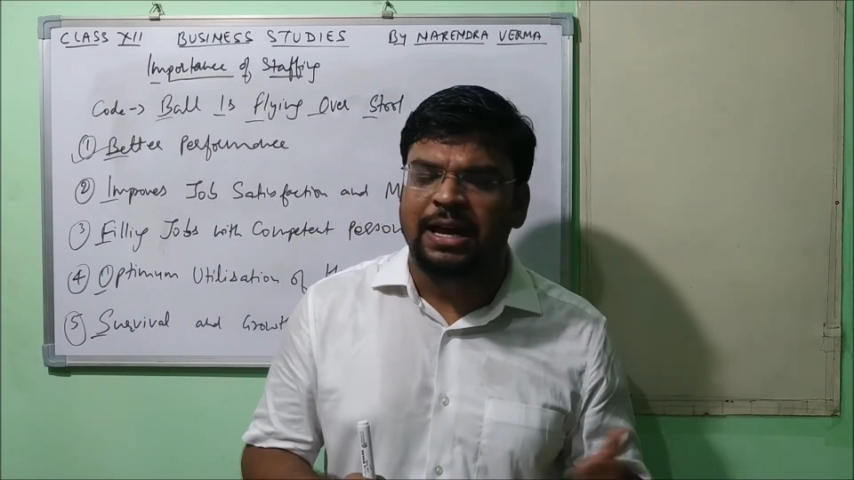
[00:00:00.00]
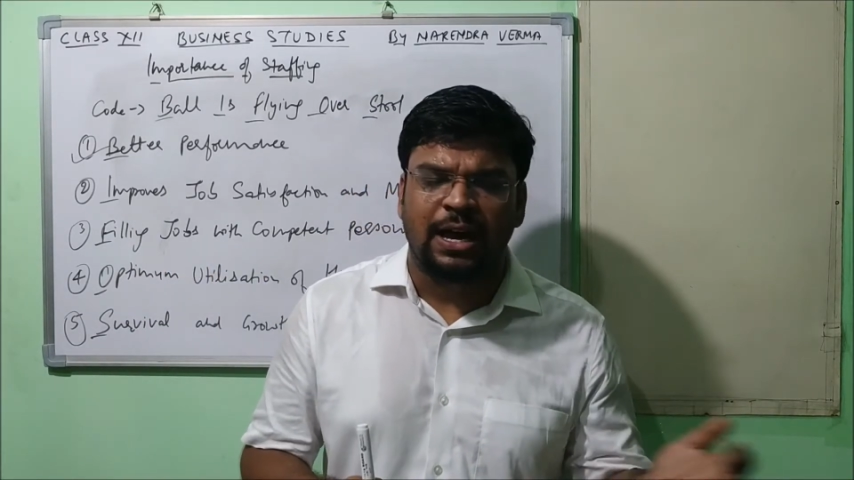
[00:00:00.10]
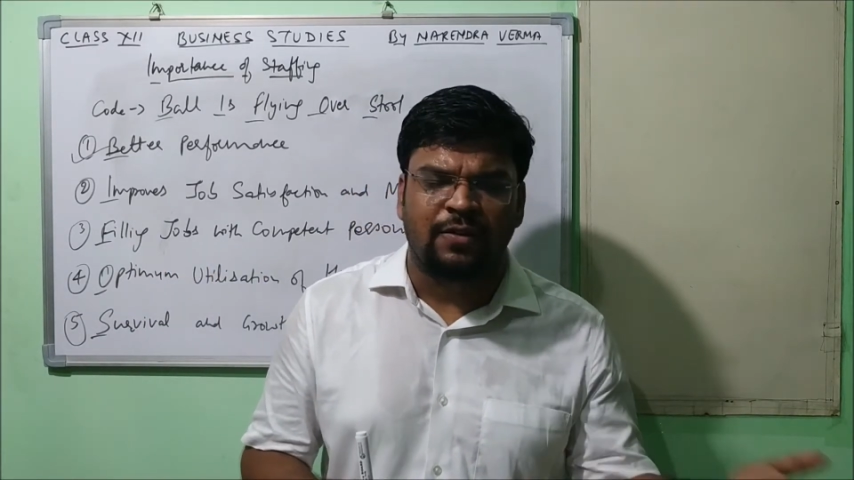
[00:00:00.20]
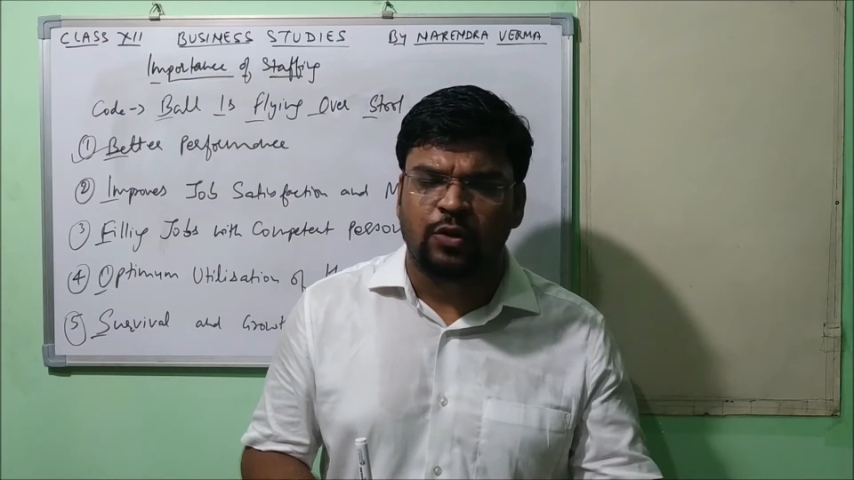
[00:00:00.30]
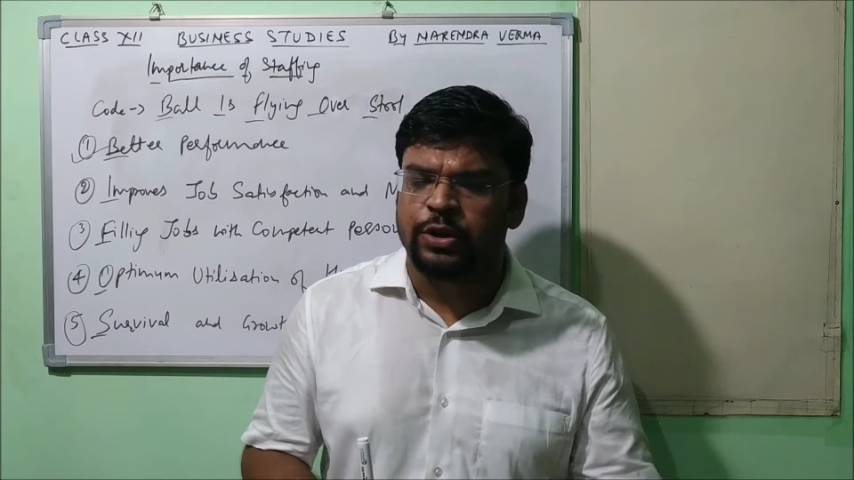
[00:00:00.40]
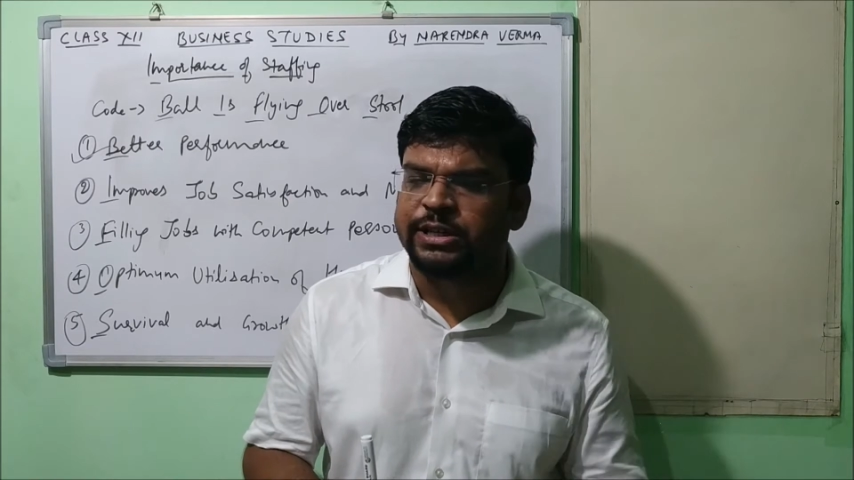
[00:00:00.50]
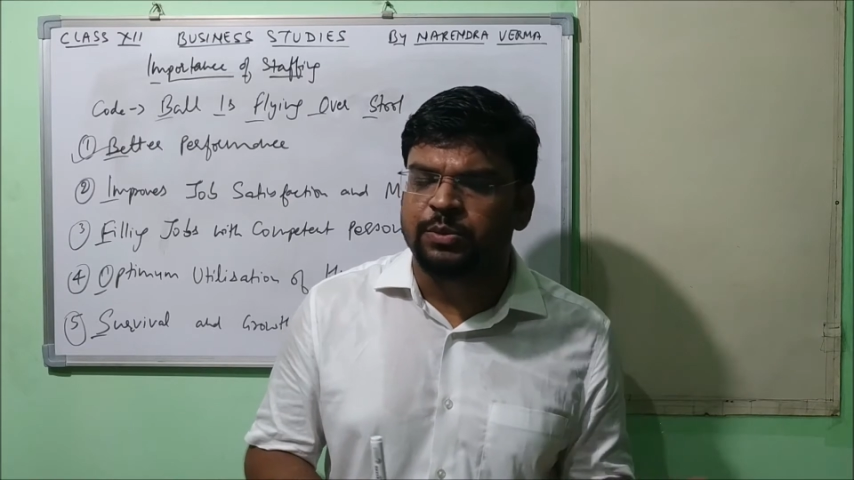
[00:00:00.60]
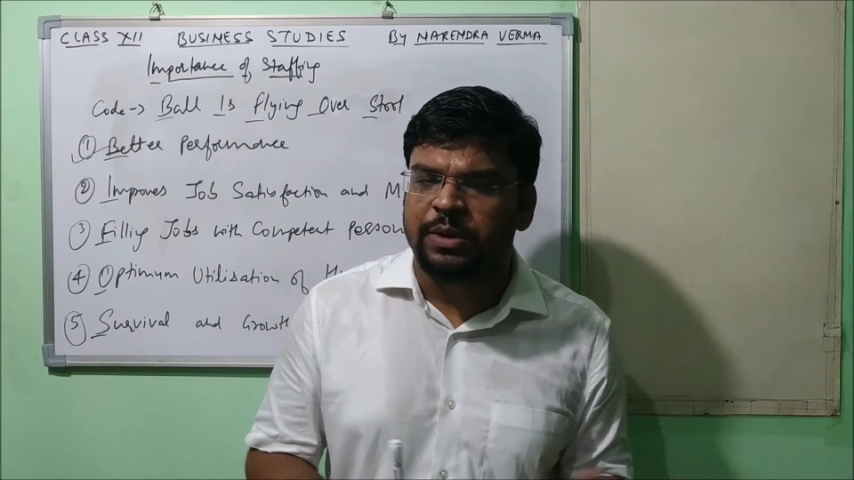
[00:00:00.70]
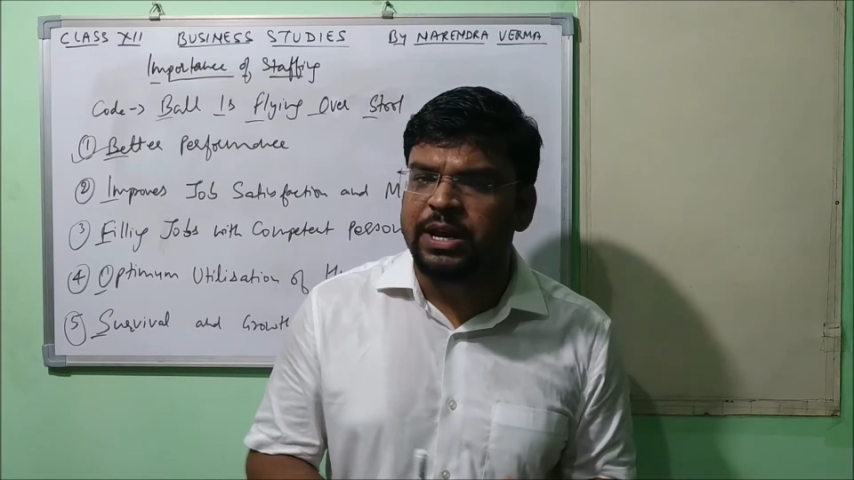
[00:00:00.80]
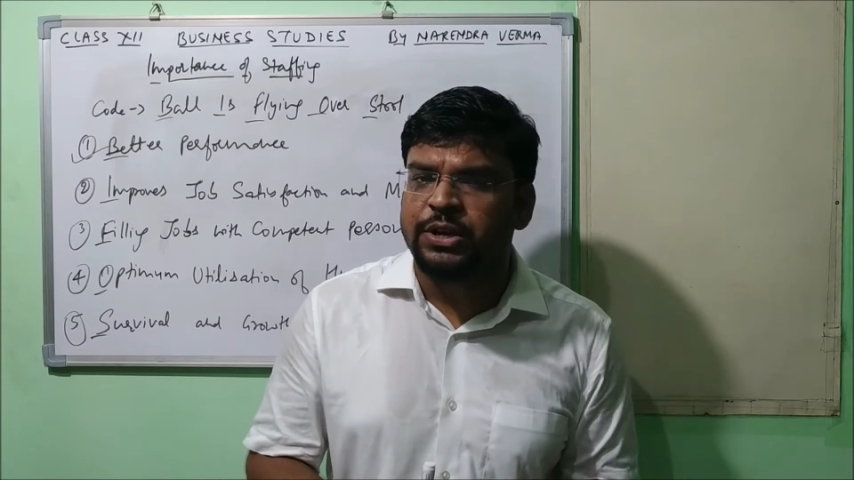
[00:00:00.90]
I already
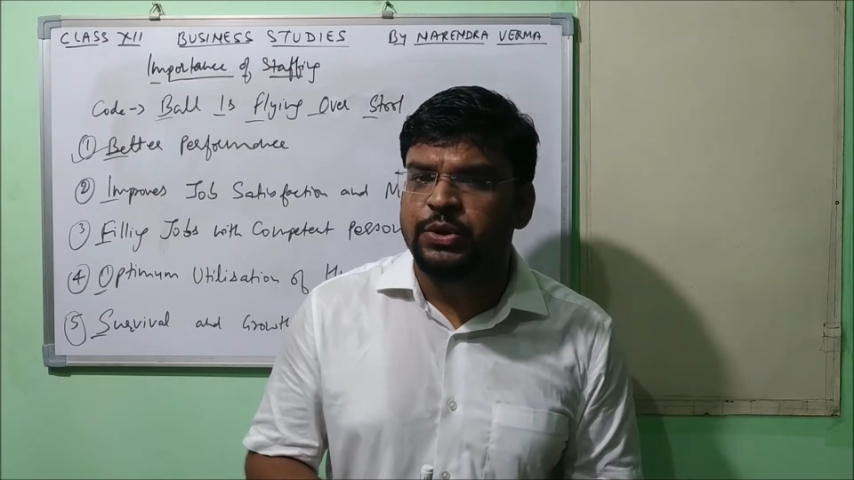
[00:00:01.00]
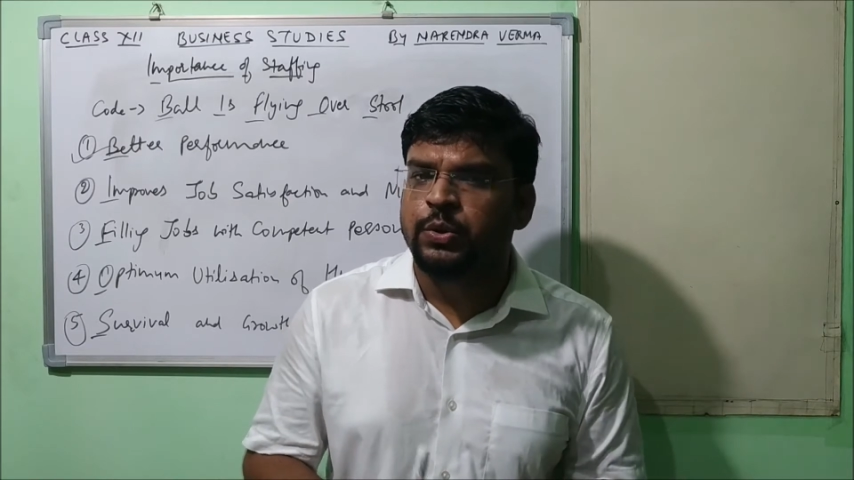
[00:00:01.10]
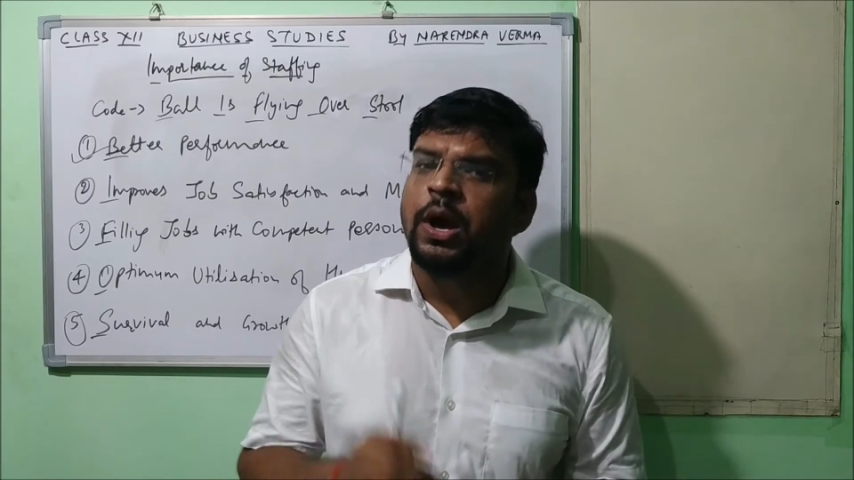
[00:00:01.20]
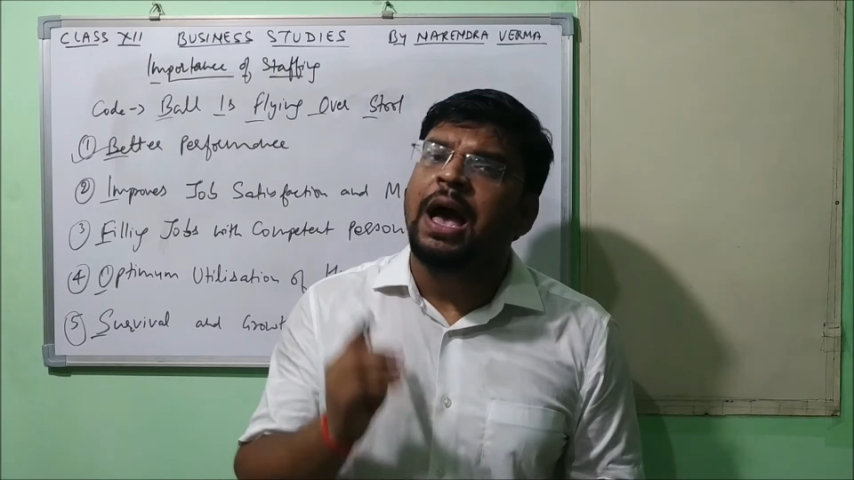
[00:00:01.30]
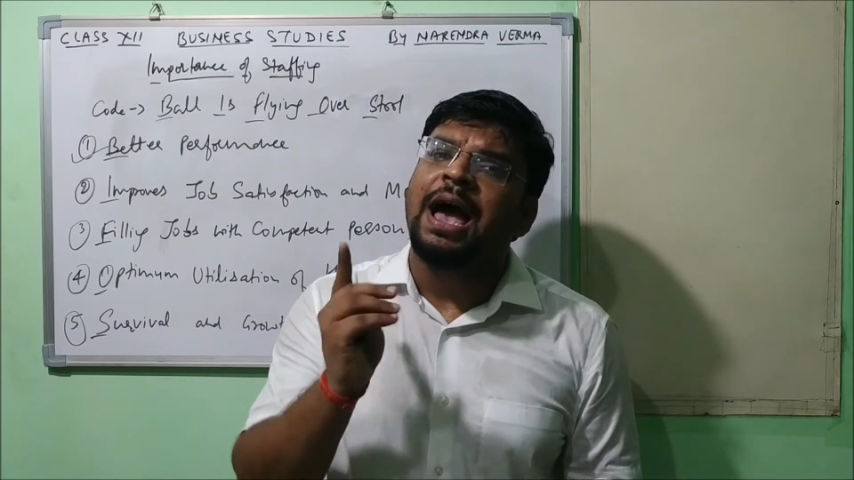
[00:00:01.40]
explained to you,